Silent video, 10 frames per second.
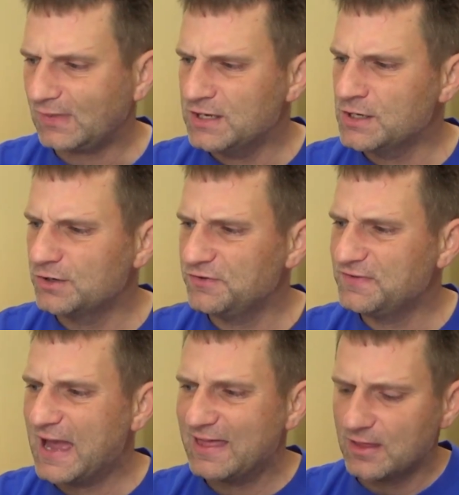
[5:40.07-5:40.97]
You know,
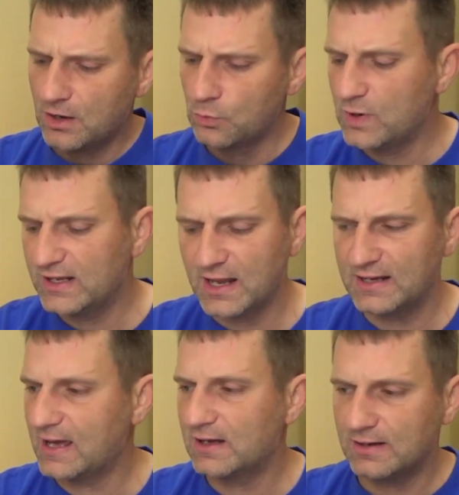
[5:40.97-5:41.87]
you've got the whole week
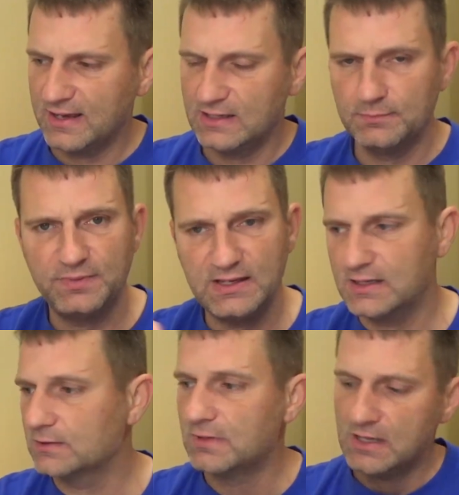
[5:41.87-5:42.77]
laid out, AM,
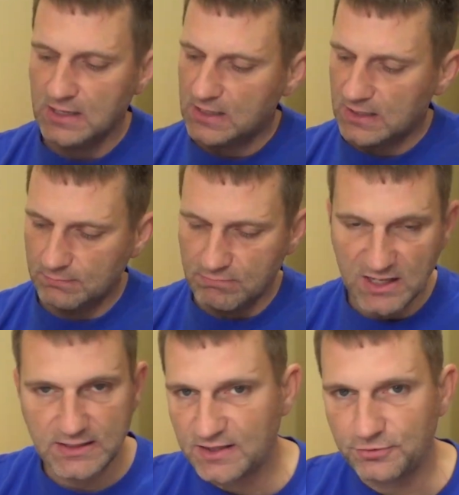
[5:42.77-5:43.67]
PM
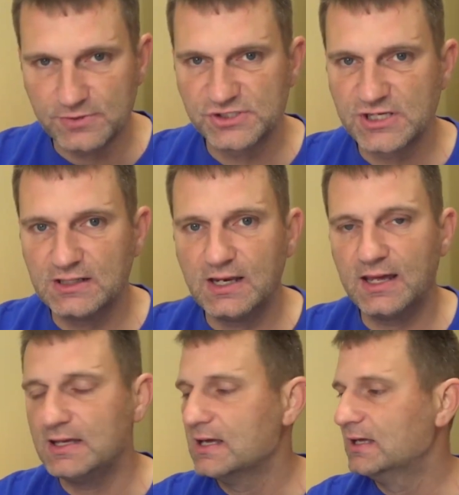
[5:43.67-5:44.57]
Monday through
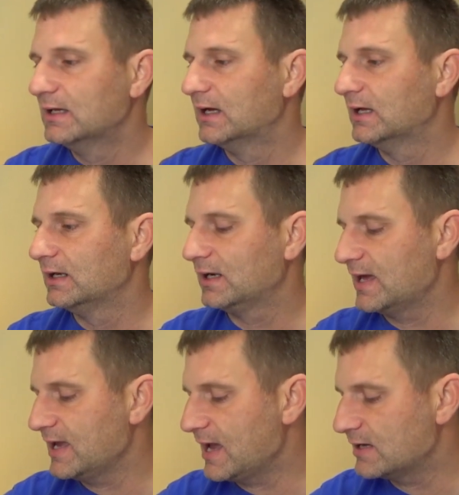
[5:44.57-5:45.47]
Sunday uh,
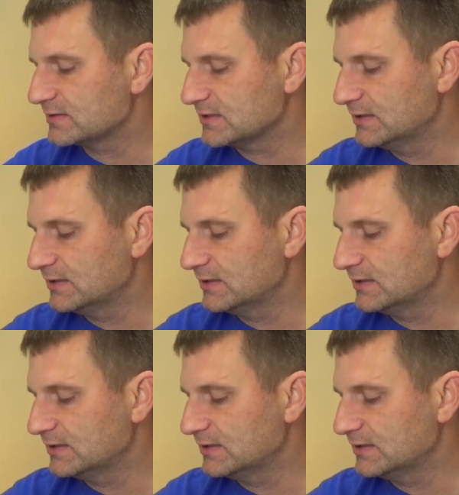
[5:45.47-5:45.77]
layout.